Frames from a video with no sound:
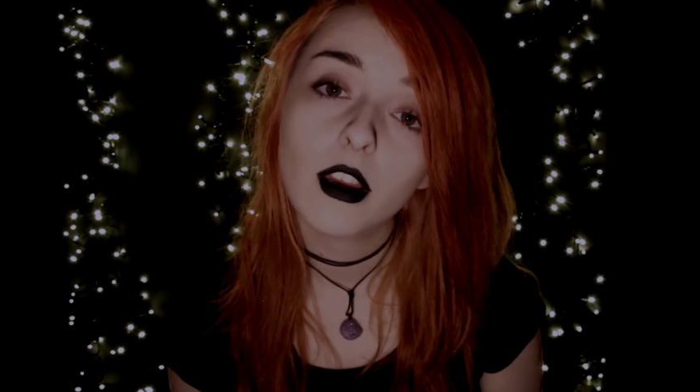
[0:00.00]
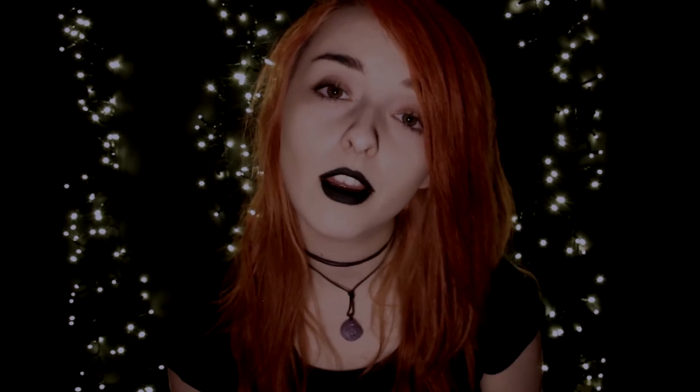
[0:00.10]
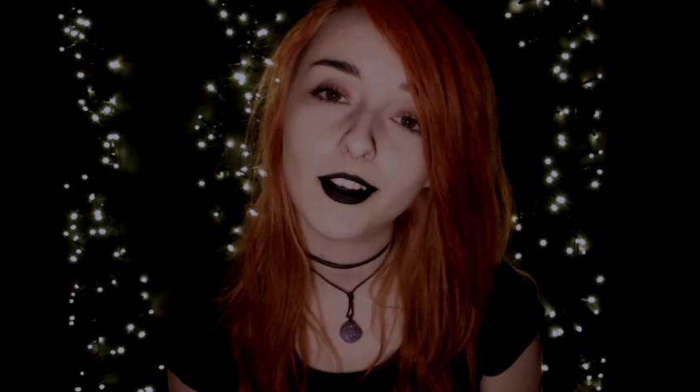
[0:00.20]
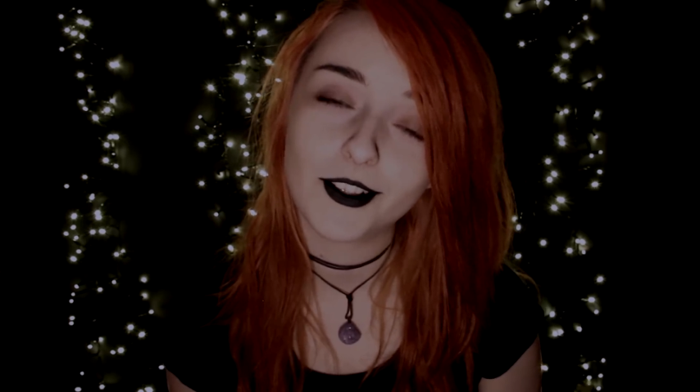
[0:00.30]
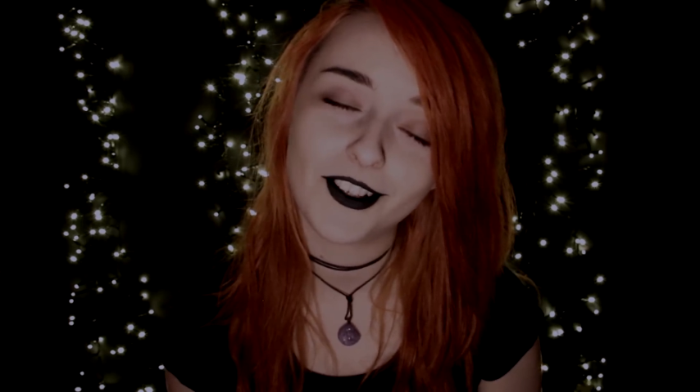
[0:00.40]

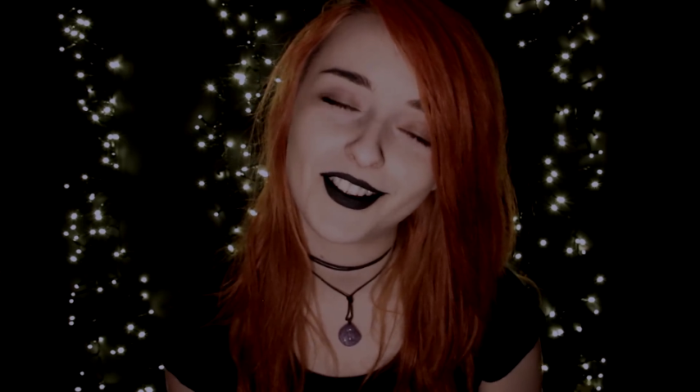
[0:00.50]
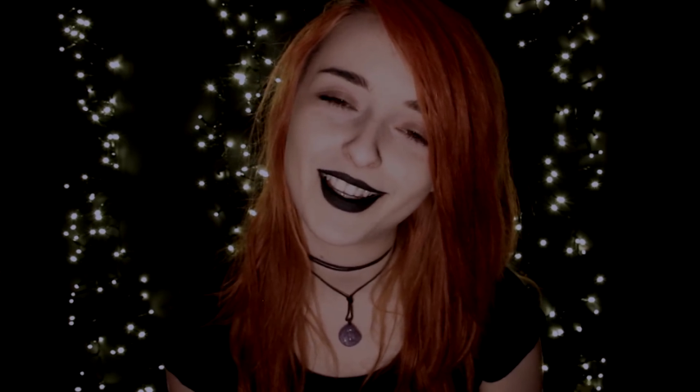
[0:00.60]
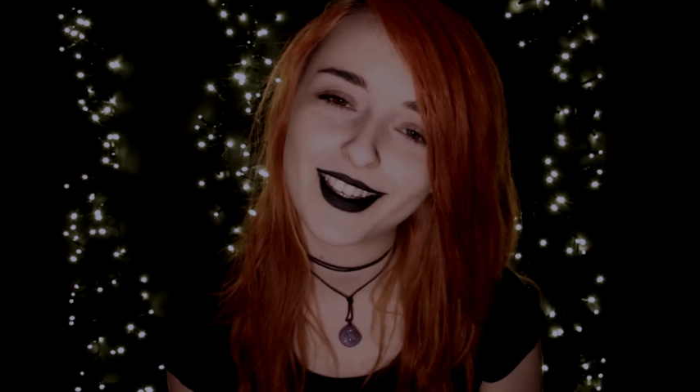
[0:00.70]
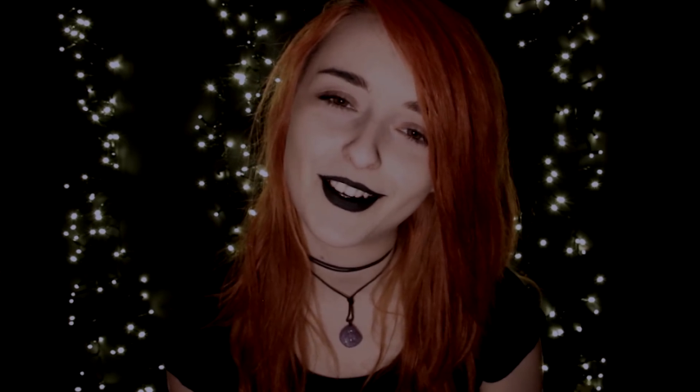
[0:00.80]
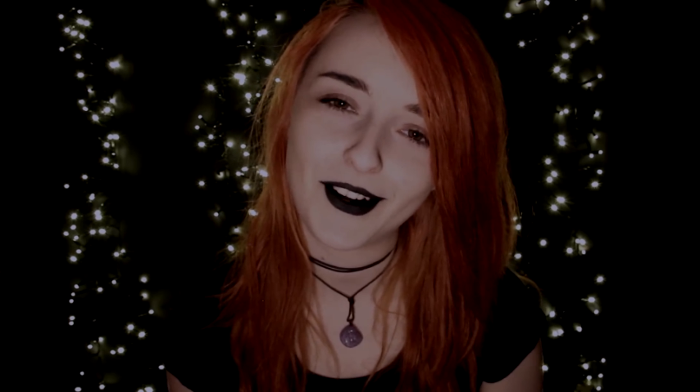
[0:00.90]
I do not
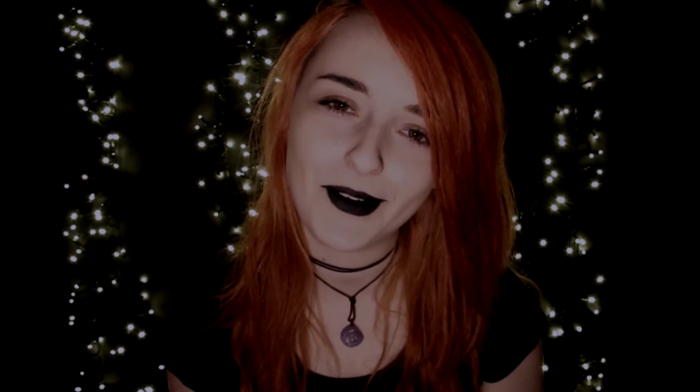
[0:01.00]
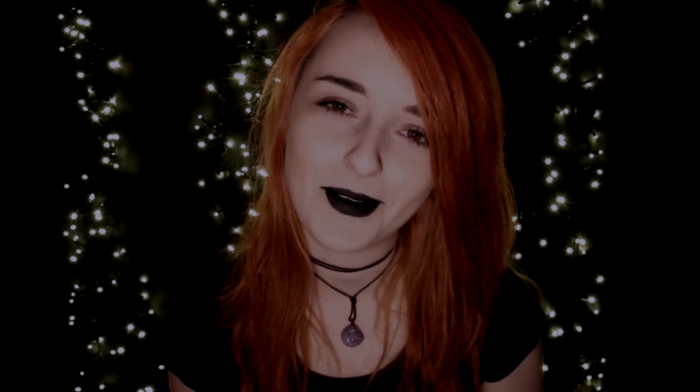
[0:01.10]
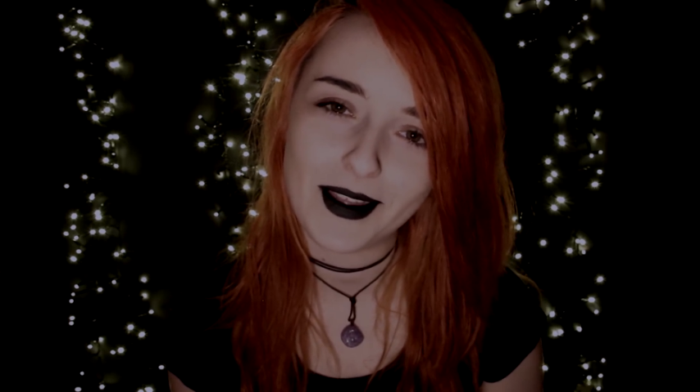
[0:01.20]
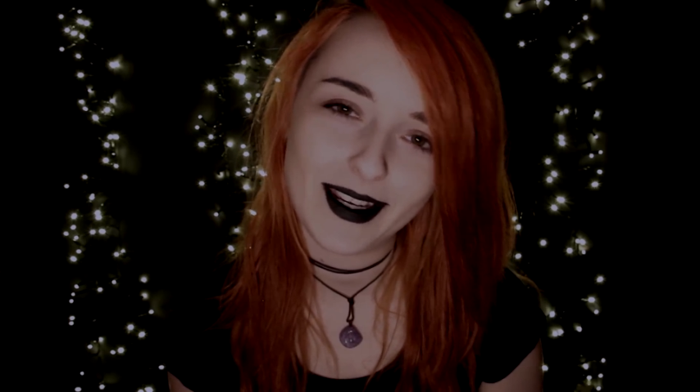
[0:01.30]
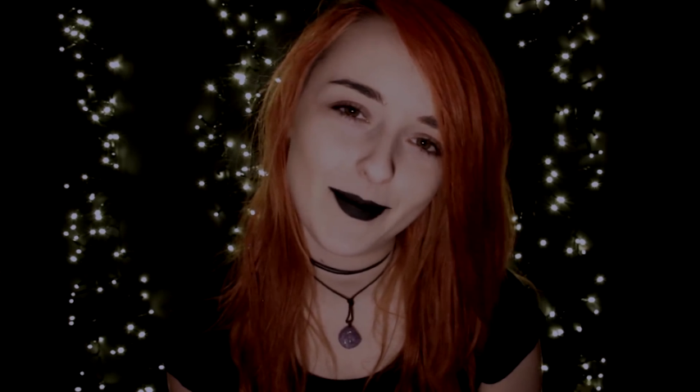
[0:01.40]
disagree
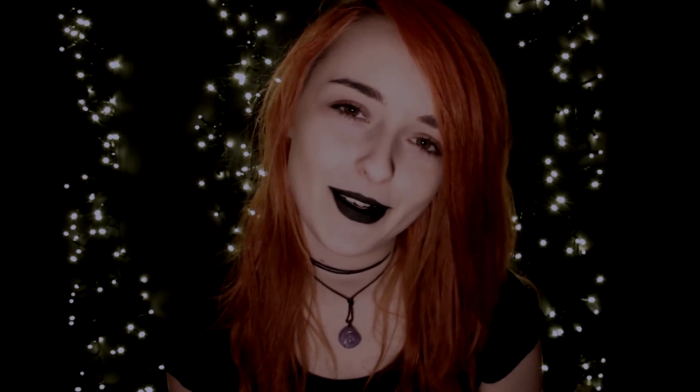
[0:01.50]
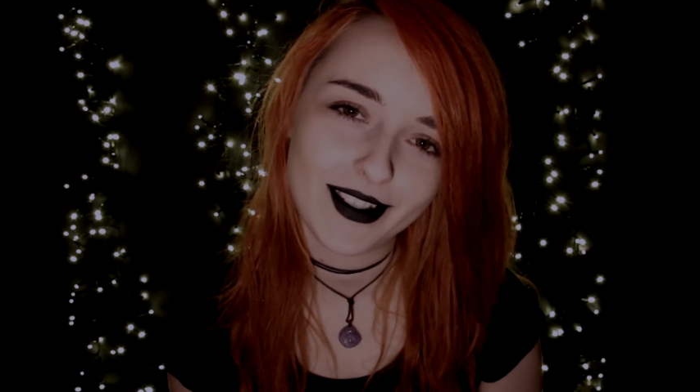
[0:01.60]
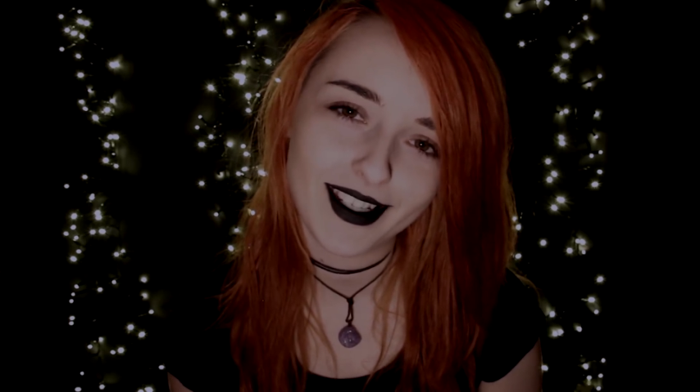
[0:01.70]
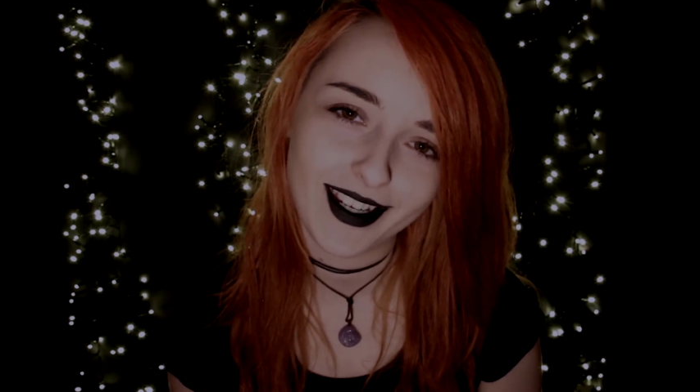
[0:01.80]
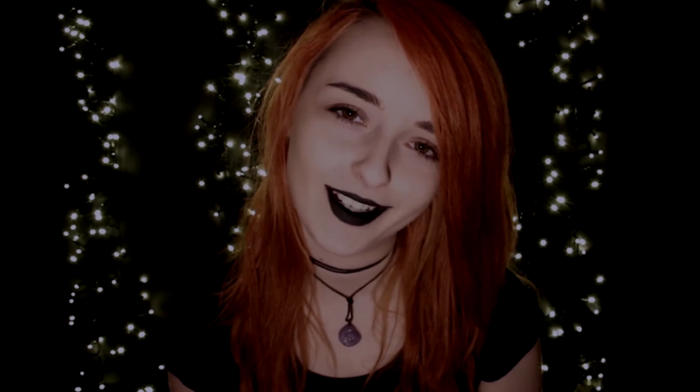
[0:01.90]
with any
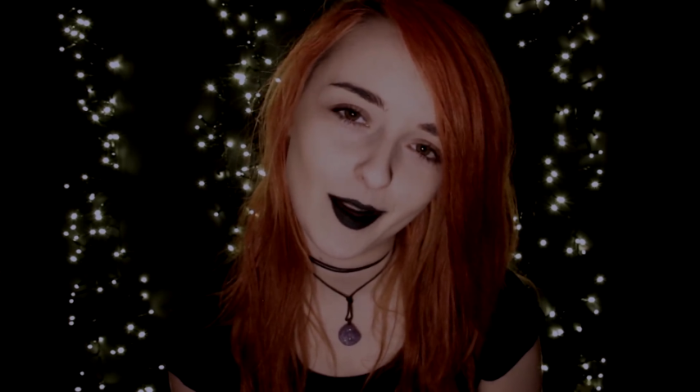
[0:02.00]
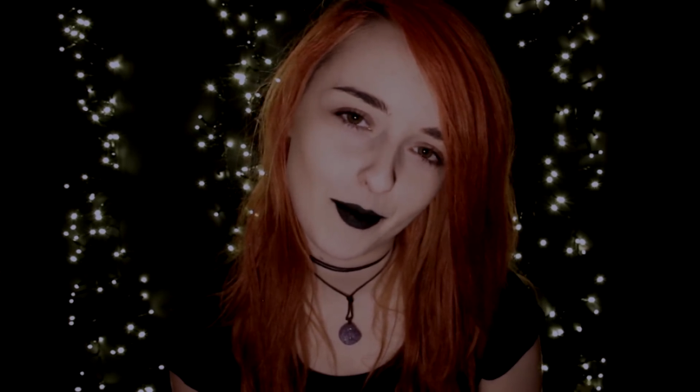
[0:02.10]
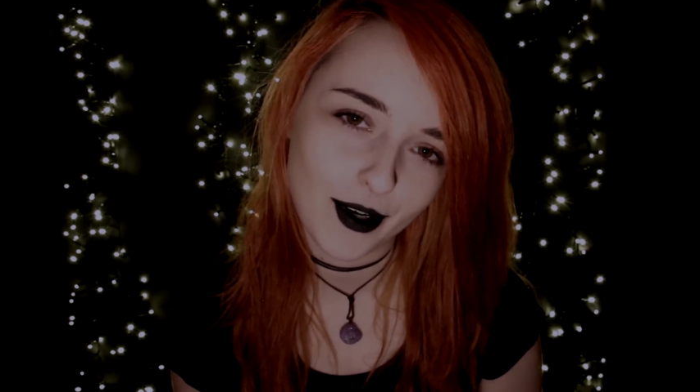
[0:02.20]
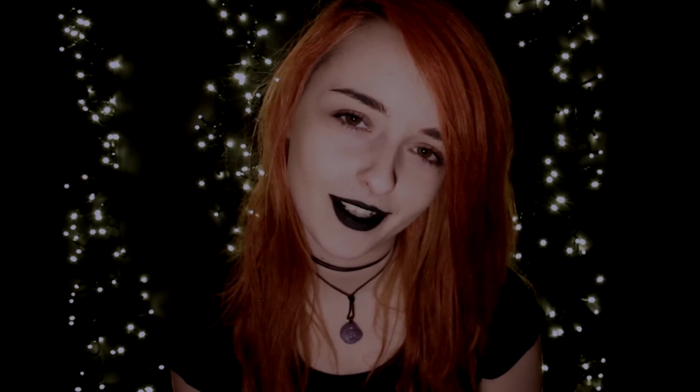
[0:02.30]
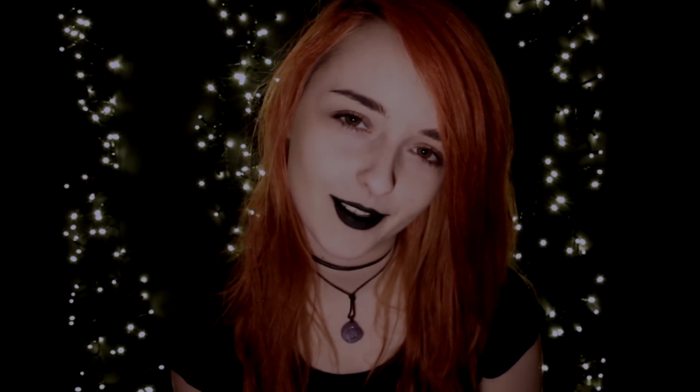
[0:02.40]
particular
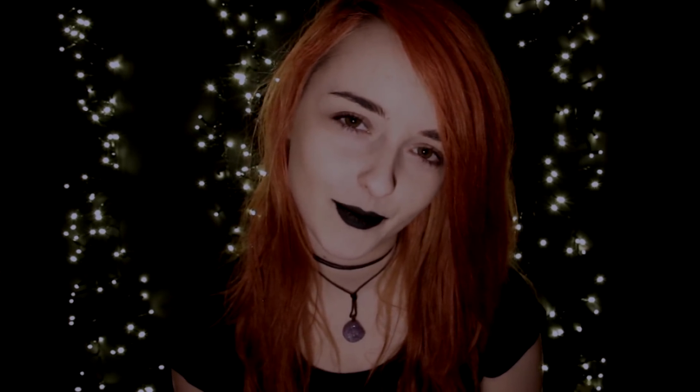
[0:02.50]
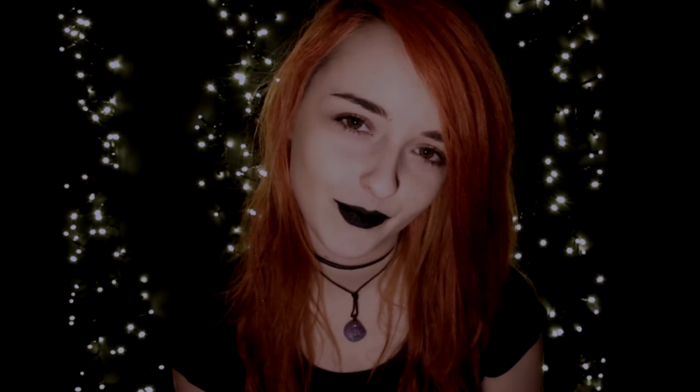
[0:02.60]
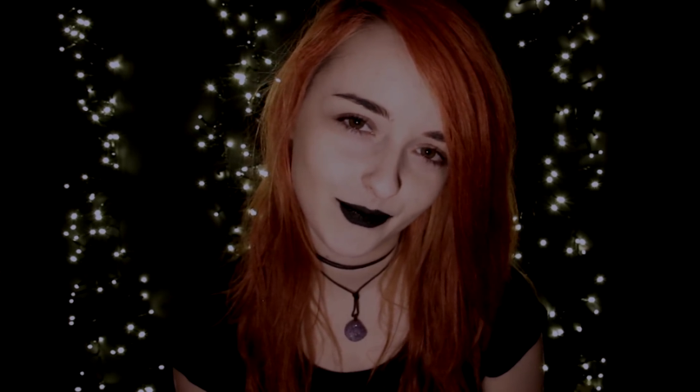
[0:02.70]
point.